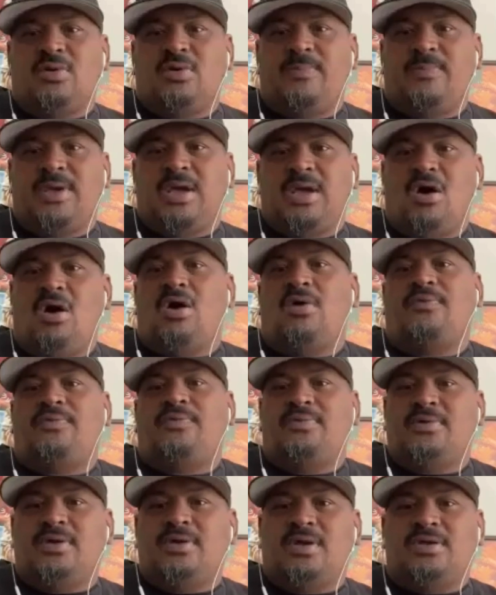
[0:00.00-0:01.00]
could be off,
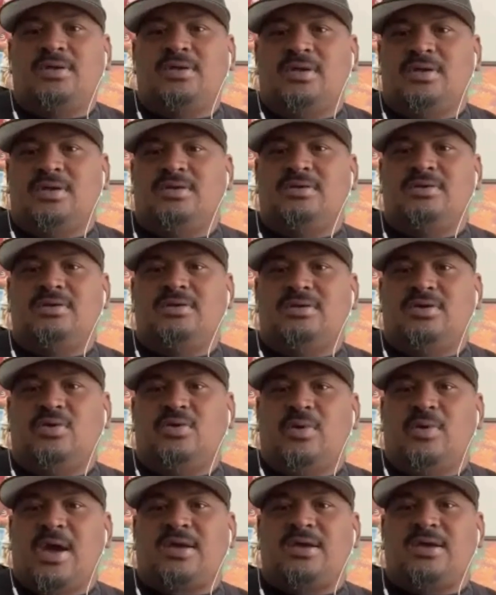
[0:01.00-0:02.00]
and you're
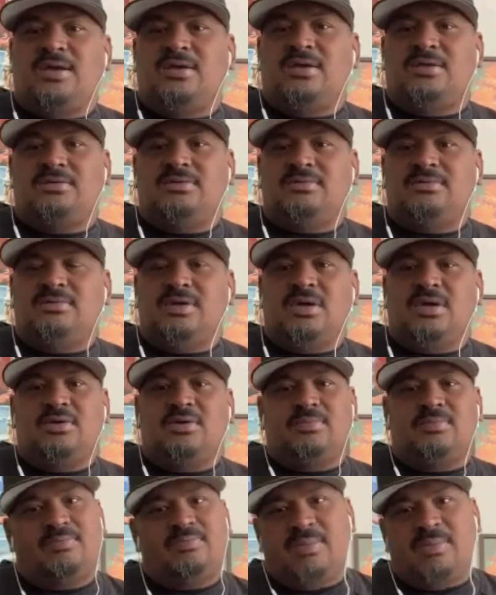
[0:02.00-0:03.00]
racking in.
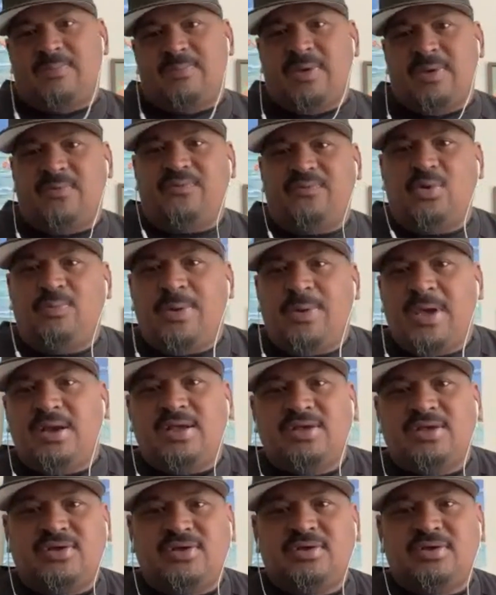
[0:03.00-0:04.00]
It might be a few
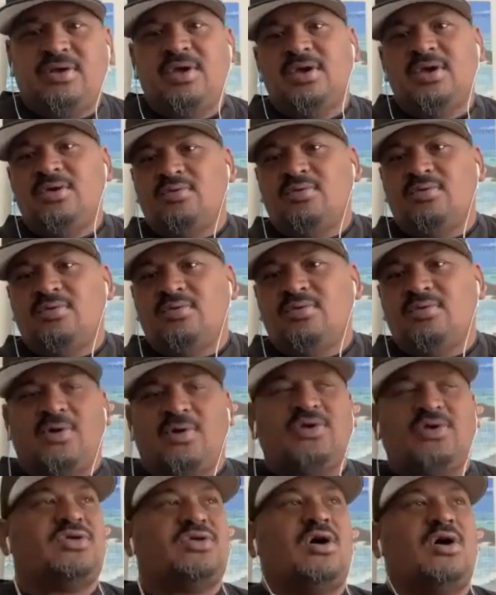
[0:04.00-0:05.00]
pennies when you
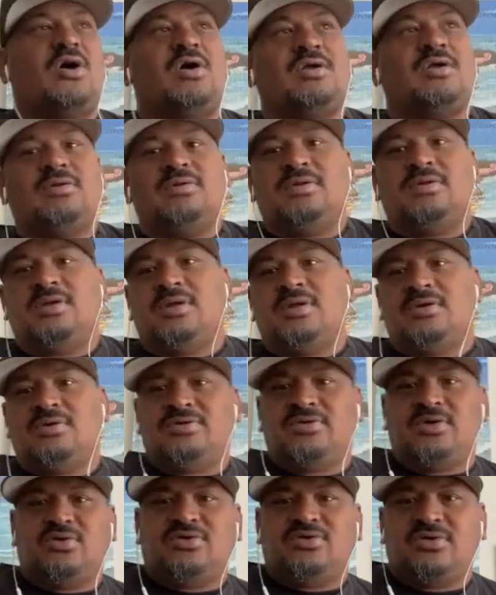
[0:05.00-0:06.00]
first start. It
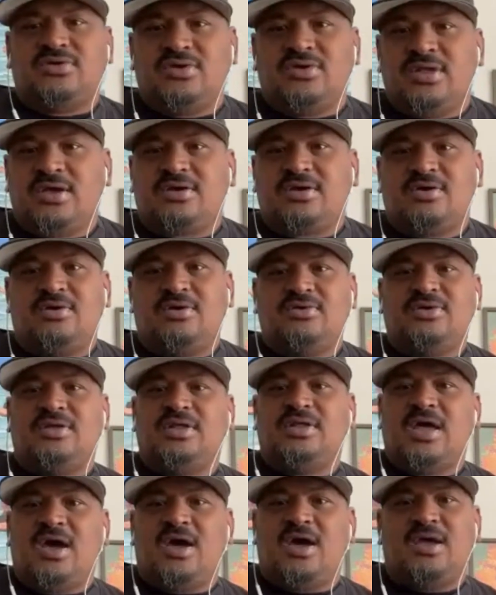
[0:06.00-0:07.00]
turns into nickels
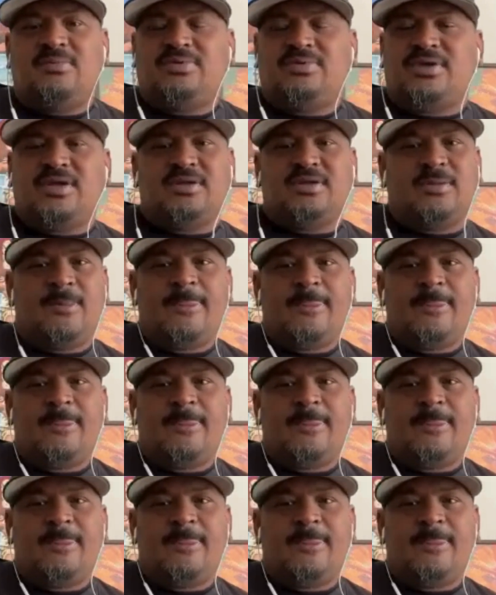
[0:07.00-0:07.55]
and dimes, and